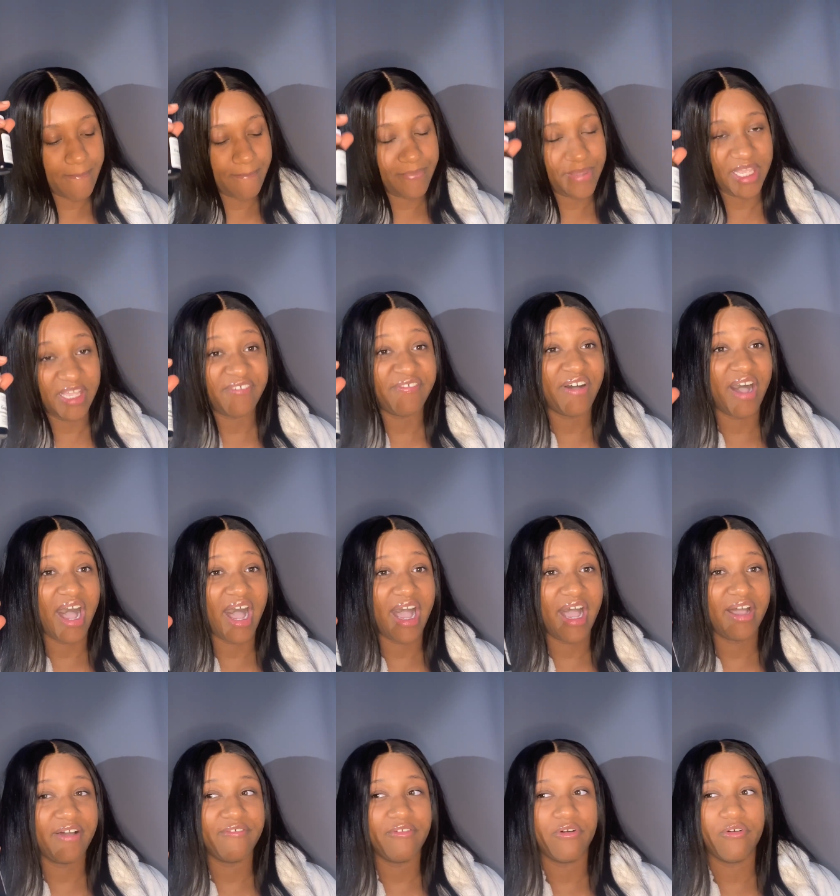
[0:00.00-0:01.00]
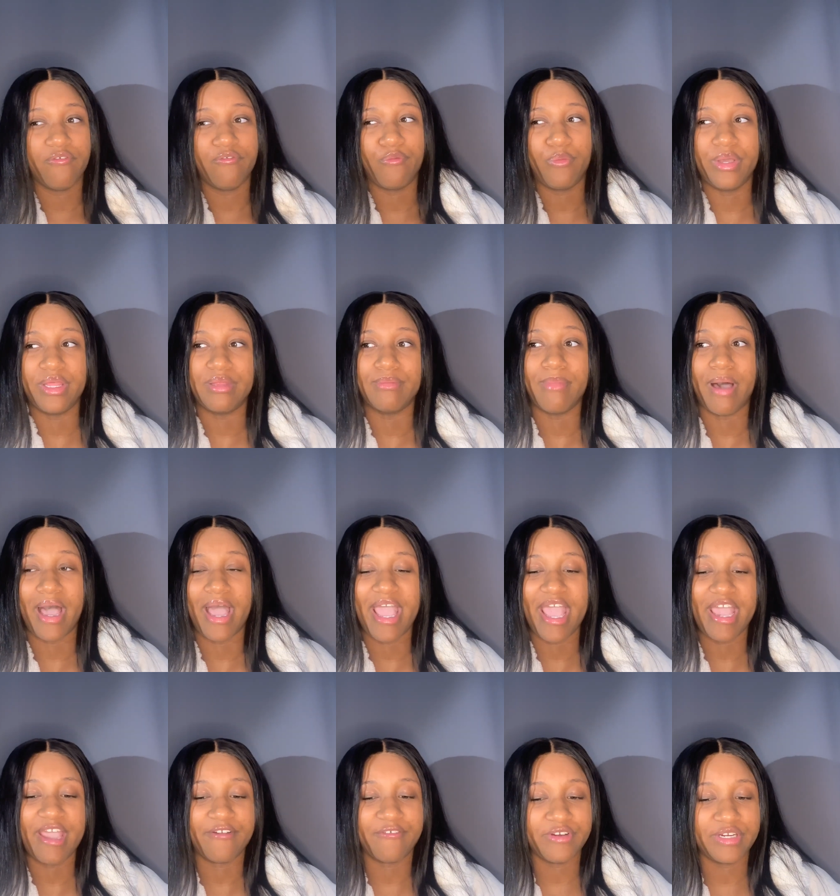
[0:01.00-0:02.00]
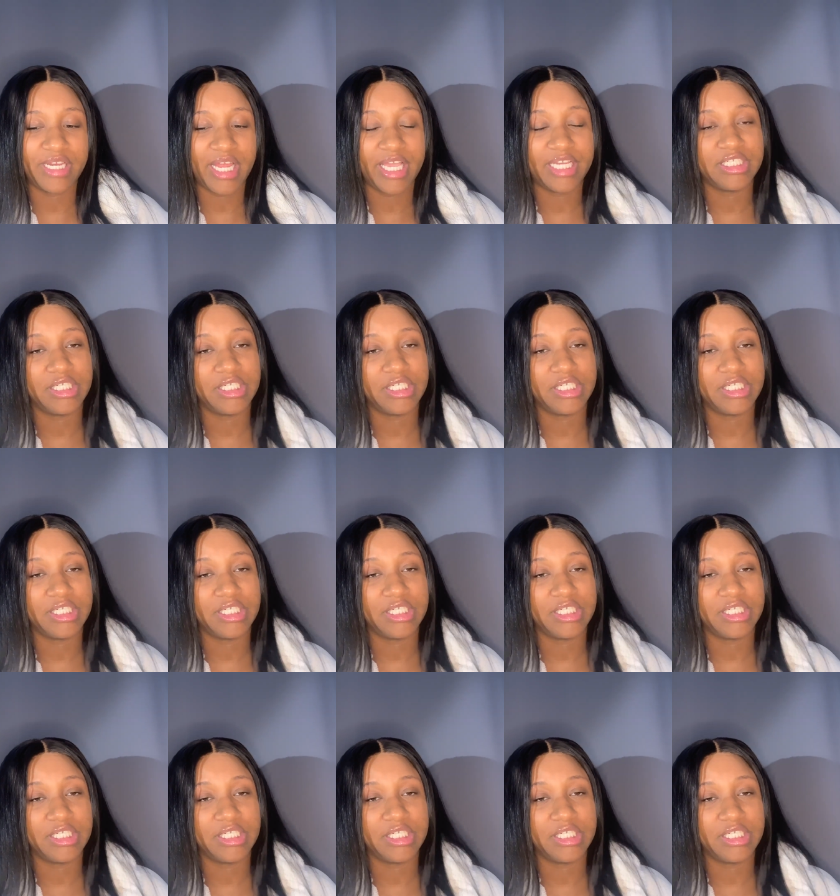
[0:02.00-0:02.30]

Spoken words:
B5 with my everyday